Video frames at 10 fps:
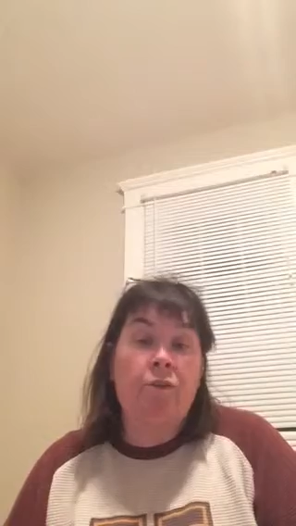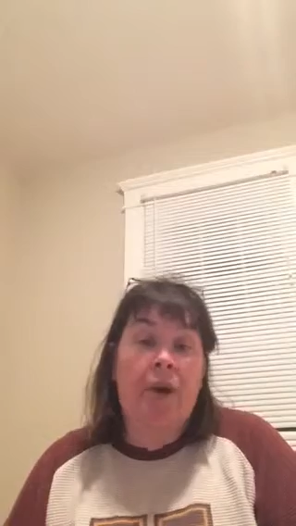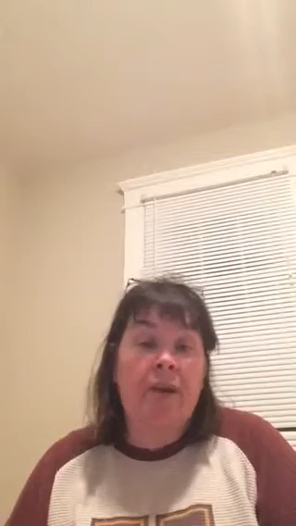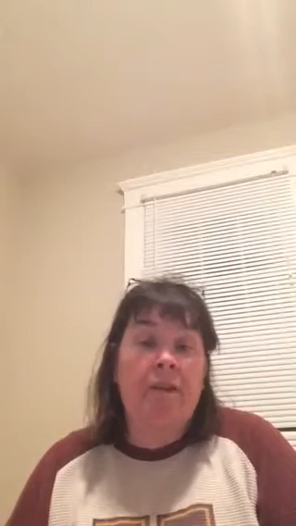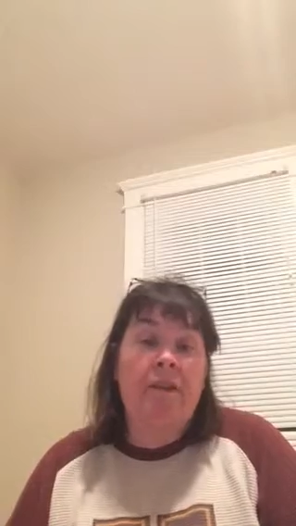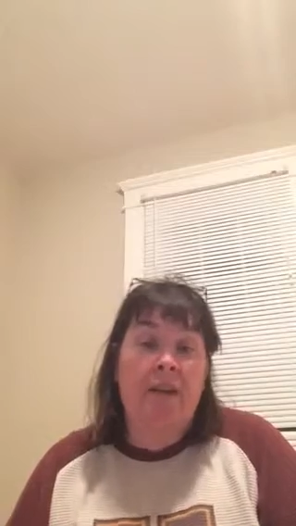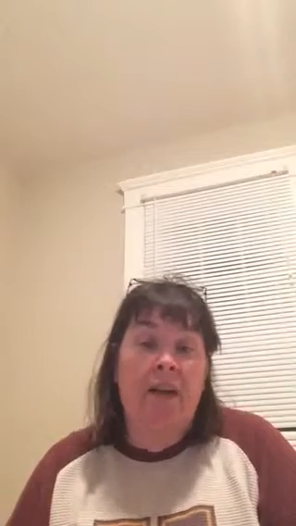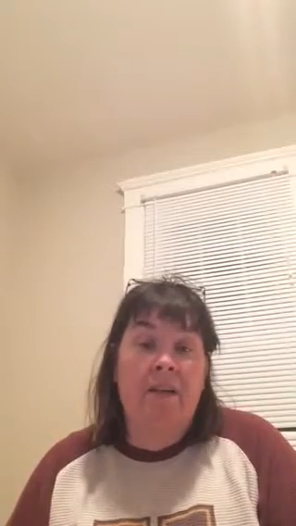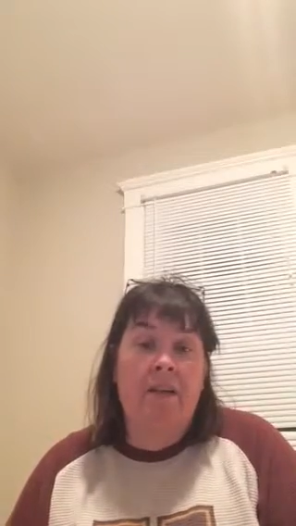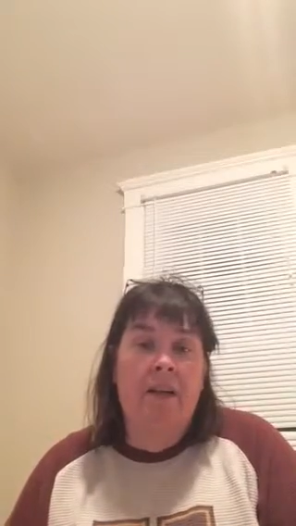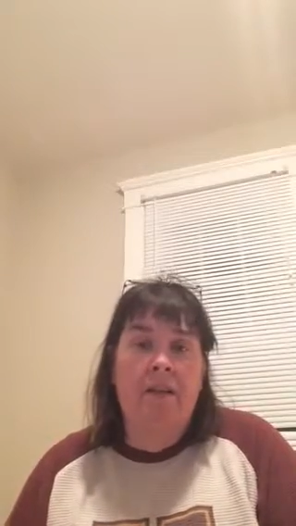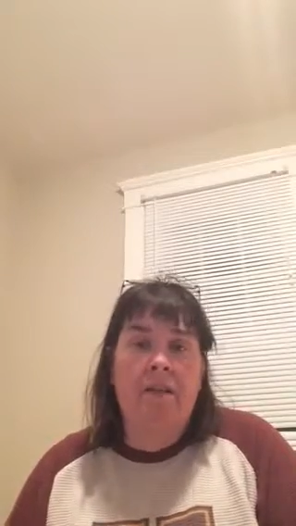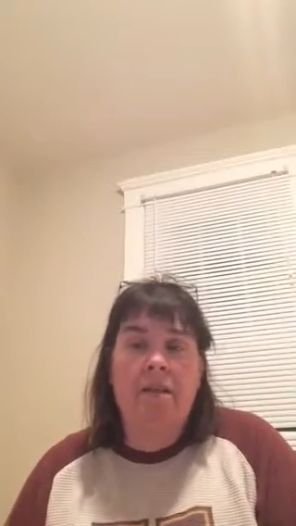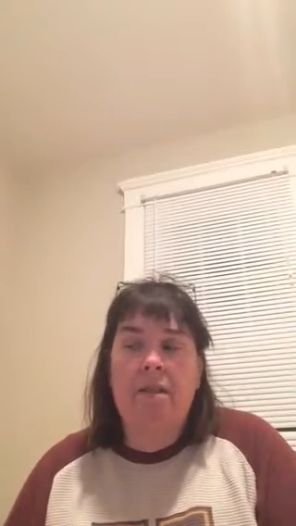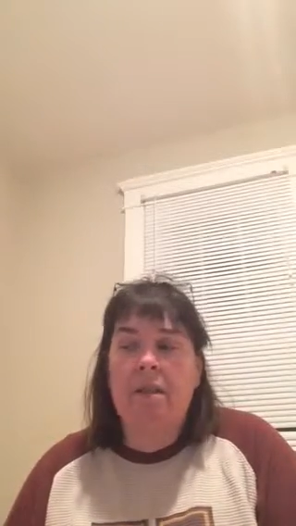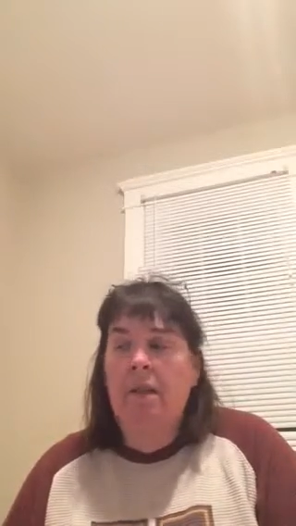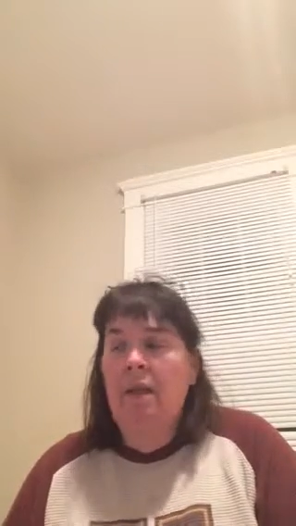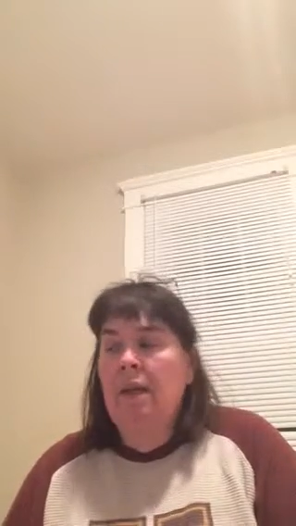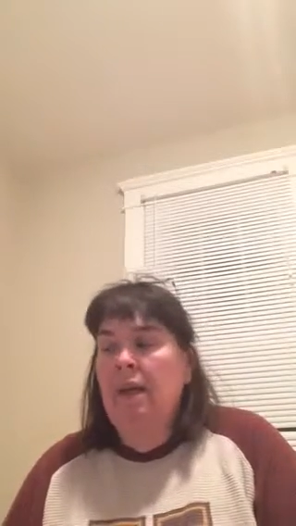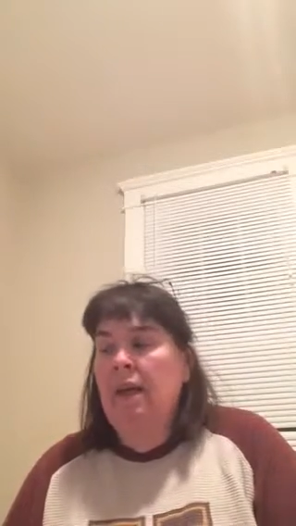writers and not as artists.
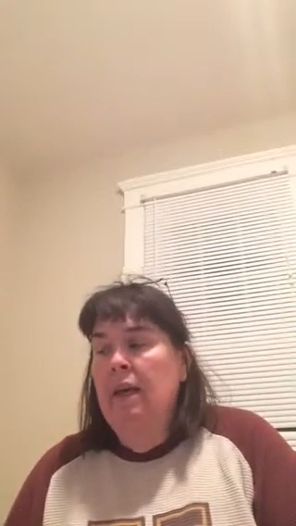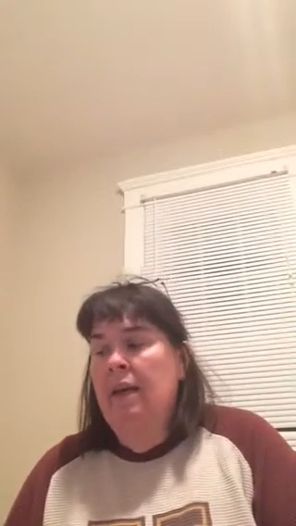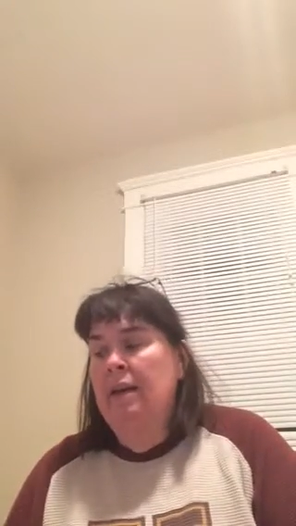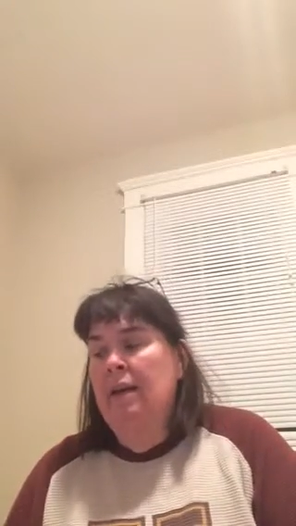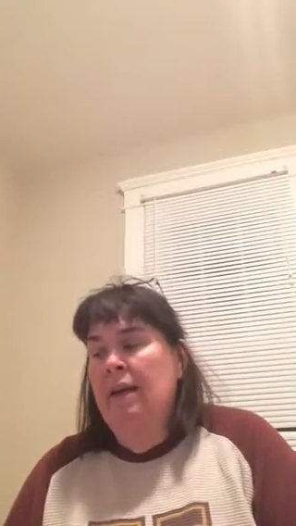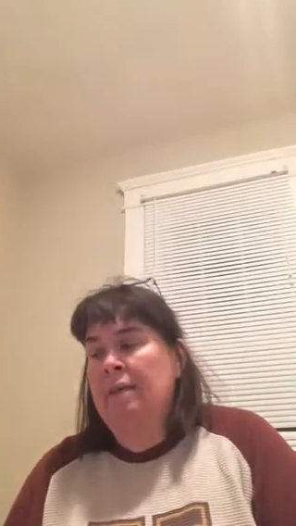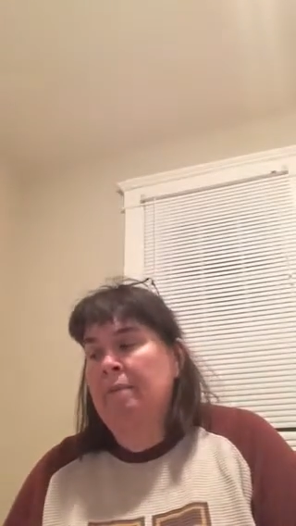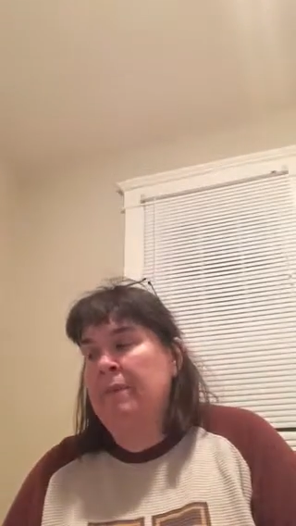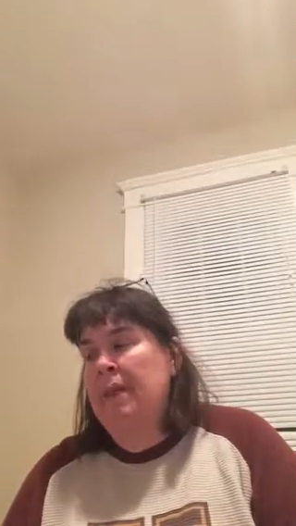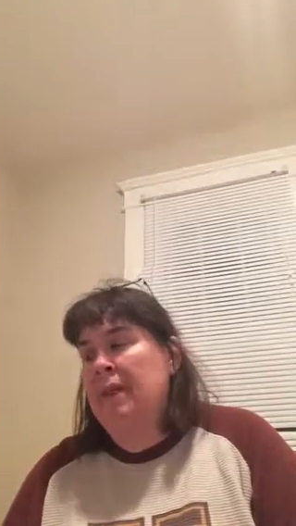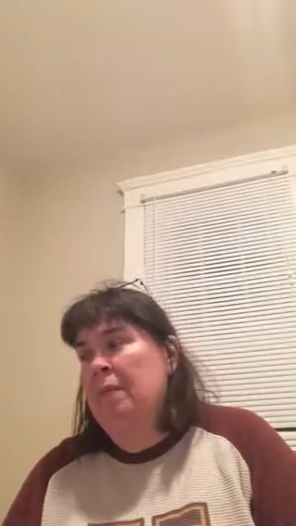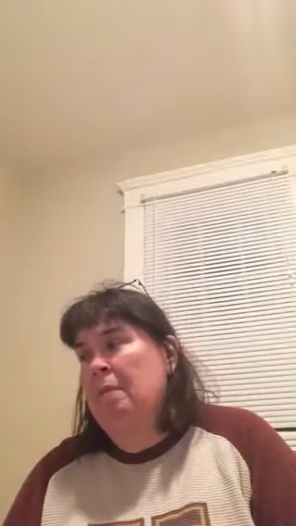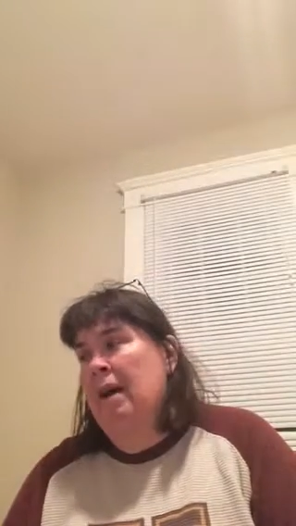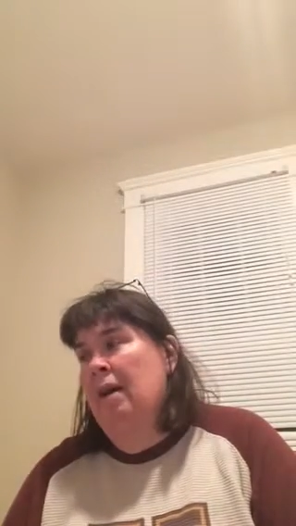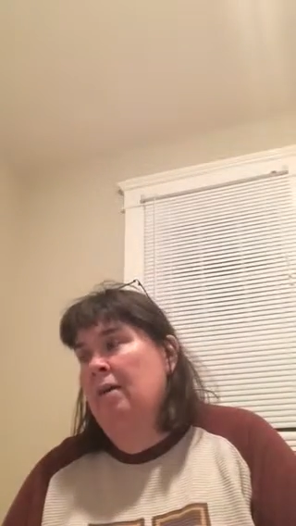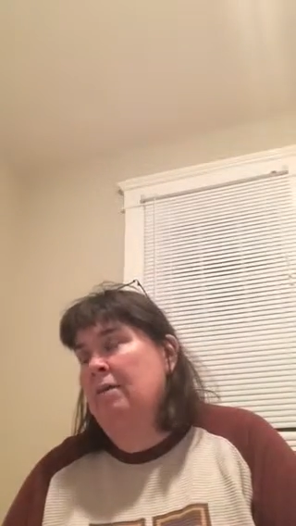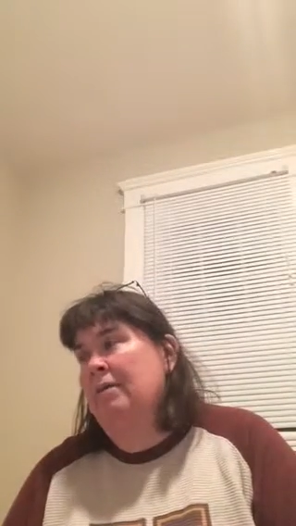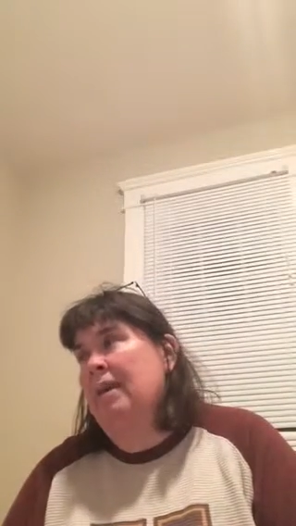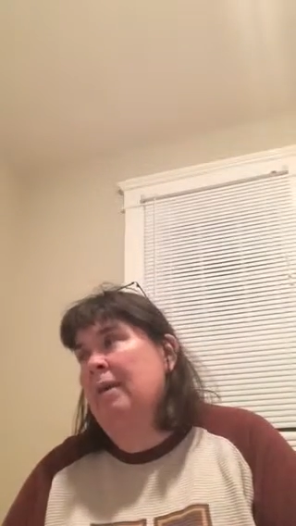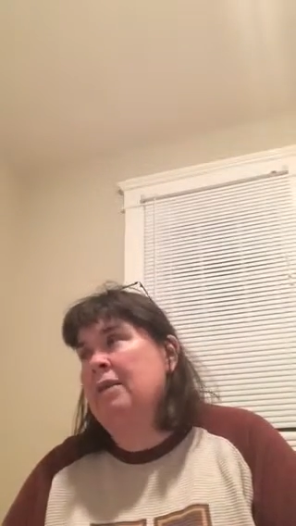And I'm thinking about,
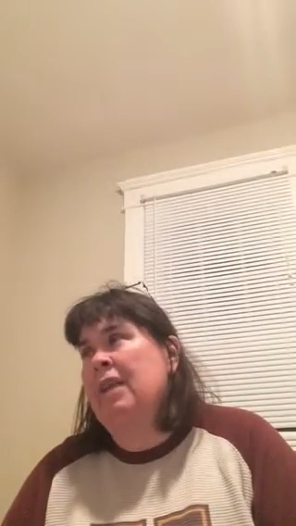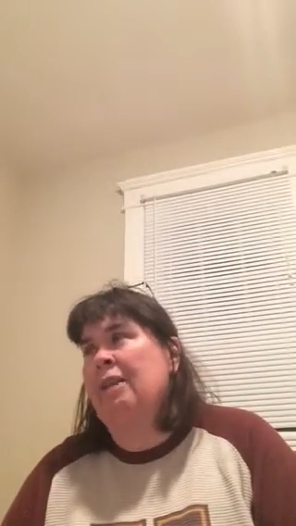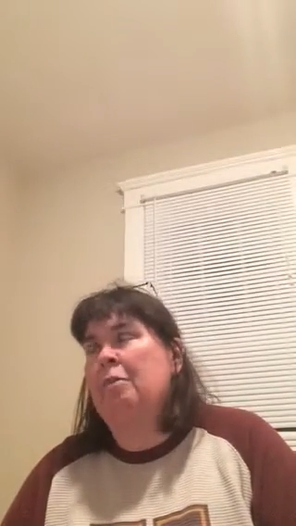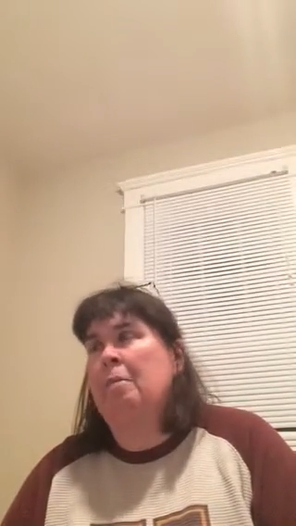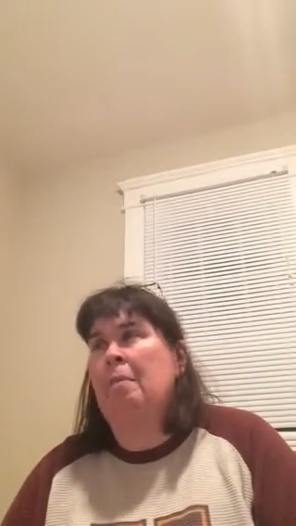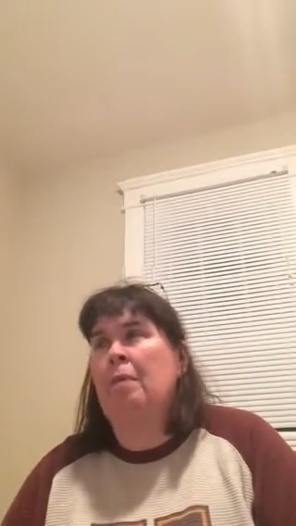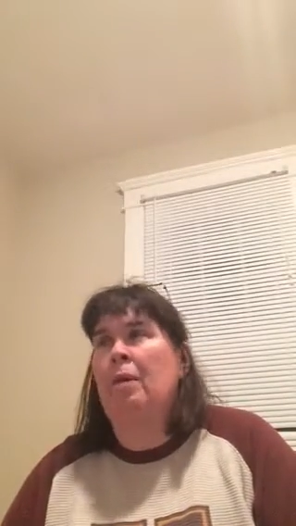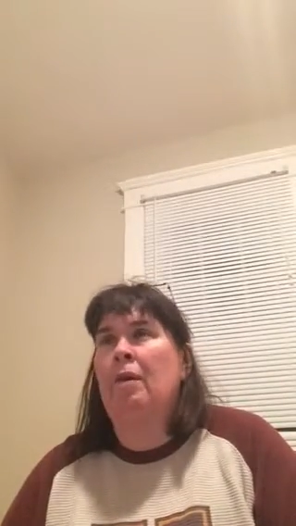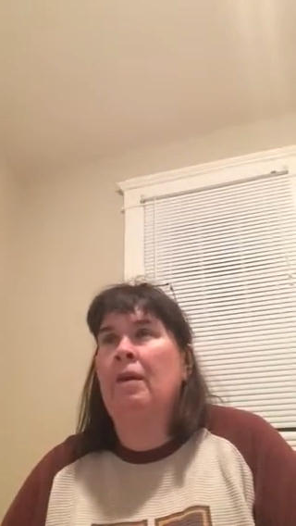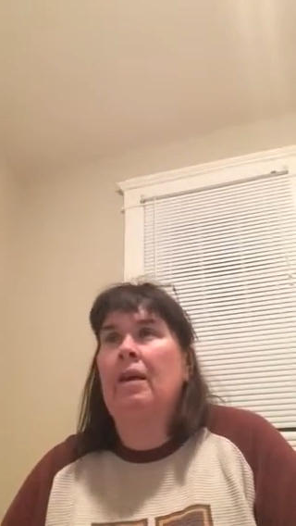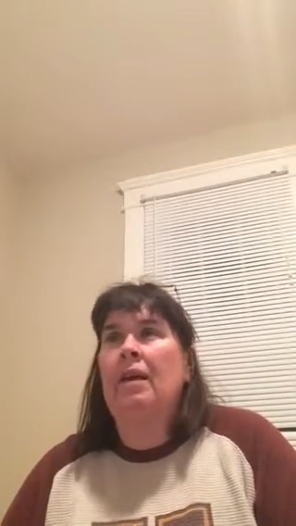I wish I could remember